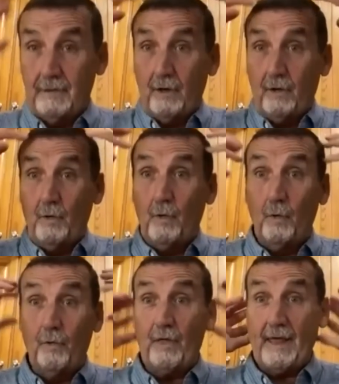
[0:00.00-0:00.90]
the
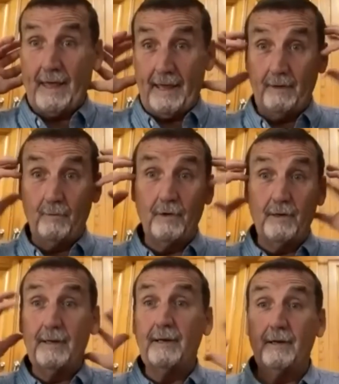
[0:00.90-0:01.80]
whole thing
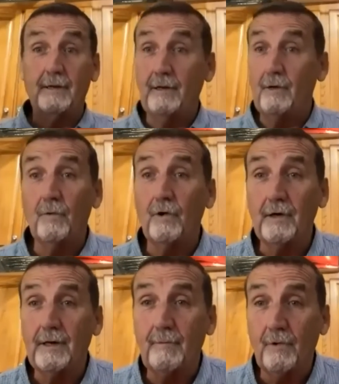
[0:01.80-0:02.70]
where and it, they don't
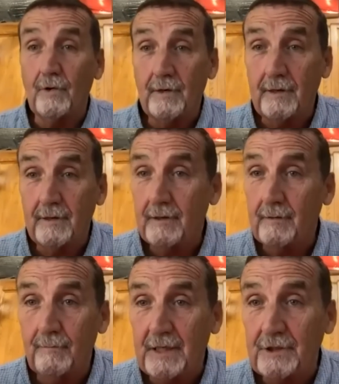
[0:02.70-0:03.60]
work anymore. It,
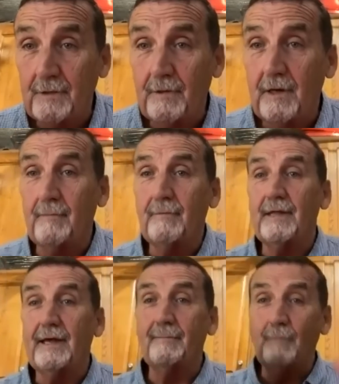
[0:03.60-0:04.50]
it messed them up.
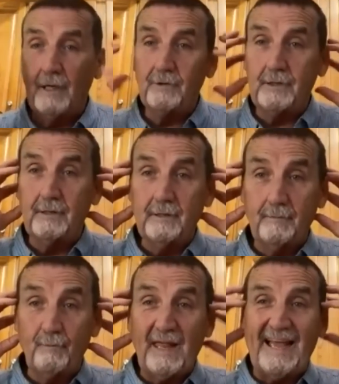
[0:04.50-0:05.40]
They had melted.
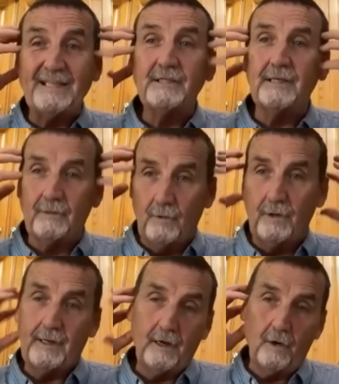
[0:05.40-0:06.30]
The plastic
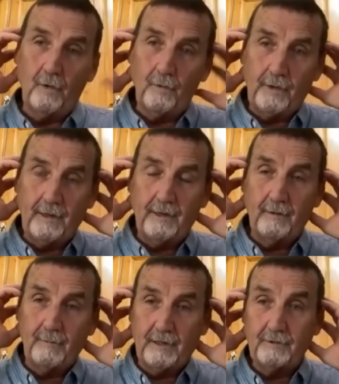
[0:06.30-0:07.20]
where they hold the
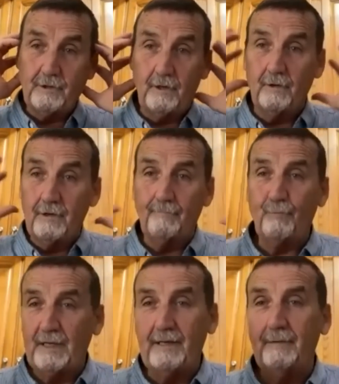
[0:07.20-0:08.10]
air muffs on
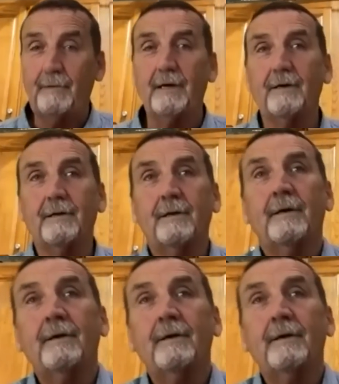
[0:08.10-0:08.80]
completely melted,